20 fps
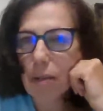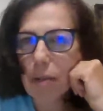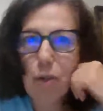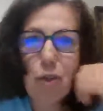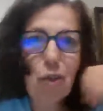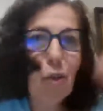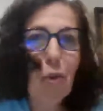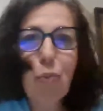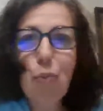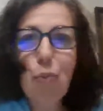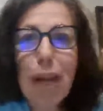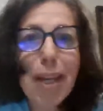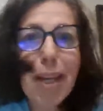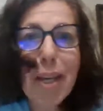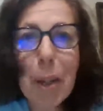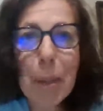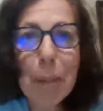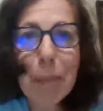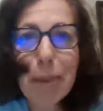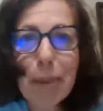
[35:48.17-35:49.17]
There's no right
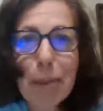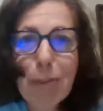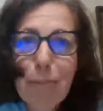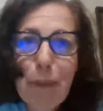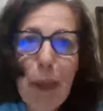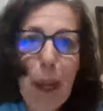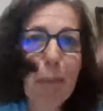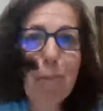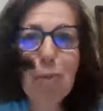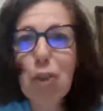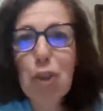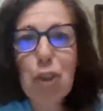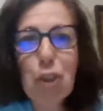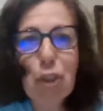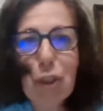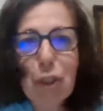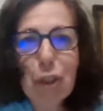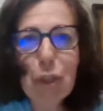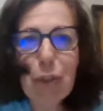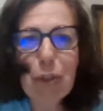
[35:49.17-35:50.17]
number. I was
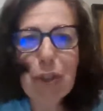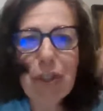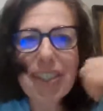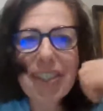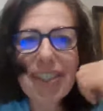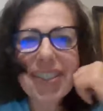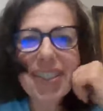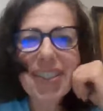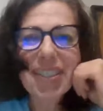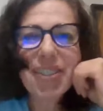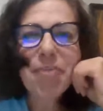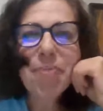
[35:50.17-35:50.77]
just curious.